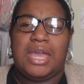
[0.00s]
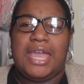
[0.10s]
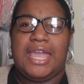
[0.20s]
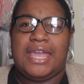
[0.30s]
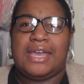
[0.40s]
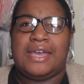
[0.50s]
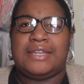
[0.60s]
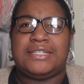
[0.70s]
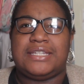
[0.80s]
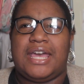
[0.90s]

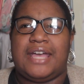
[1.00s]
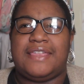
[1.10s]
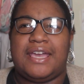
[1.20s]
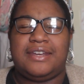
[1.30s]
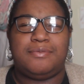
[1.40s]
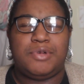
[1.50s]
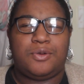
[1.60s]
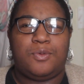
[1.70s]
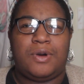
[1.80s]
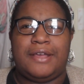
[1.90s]
and at the end of
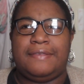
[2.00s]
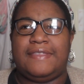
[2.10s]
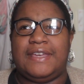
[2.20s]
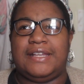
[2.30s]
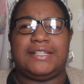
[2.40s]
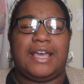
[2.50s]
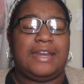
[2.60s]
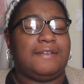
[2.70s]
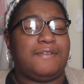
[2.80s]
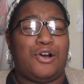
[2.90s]
book 1 things
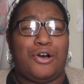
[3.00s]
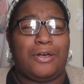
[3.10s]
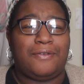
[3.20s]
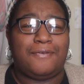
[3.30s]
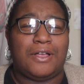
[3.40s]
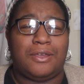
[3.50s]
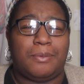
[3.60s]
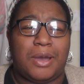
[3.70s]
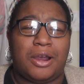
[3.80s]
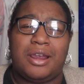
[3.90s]
kind of all fall
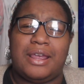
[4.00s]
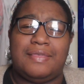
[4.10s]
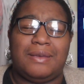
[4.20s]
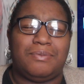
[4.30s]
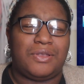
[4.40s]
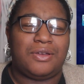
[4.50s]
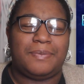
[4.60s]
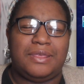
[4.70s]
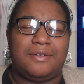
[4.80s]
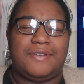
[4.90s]
apart and they blow
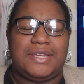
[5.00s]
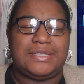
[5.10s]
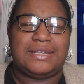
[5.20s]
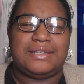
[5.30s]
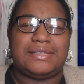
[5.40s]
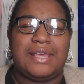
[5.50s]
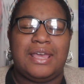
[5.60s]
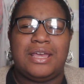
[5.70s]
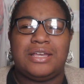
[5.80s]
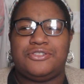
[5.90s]
up in their faces.
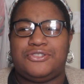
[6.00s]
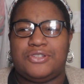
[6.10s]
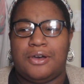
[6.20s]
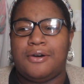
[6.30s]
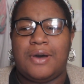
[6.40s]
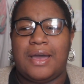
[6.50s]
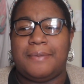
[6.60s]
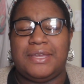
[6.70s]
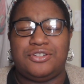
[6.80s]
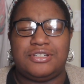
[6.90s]
So
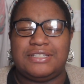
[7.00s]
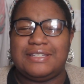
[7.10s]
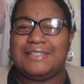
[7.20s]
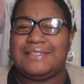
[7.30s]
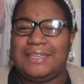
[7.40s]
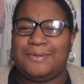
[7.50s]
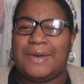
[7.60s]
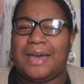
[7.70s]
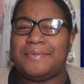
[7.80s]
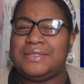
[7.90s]
I'm interested to see
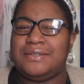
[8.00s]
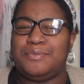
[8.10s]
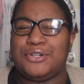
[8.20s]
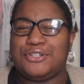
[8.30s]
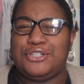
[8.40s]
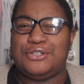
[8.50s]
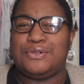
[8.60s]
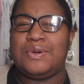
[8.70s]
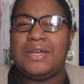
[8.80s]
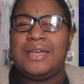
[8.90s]
what happens in book
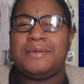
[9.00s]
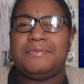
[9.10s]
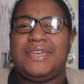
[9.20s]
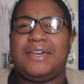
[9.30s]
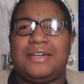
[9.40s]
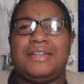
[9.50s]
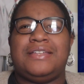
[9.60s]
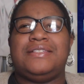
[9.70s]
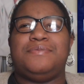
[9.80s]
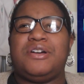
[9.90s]
2,
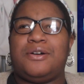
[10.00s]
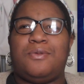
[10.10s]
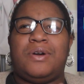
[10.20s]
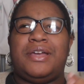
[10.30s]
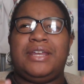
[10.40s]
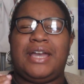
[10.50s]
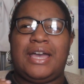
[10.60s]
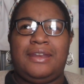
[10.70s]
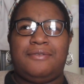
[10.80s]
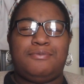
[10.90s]
because book 1
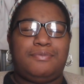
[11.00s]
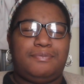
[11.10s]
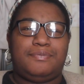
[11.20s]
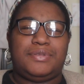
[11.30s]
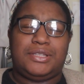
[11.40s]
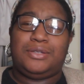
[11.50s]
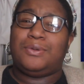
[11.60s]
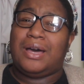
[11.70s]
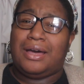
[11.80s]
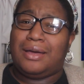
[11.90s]
kind of
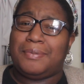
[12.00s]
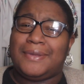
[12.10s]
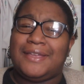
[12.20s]
blew up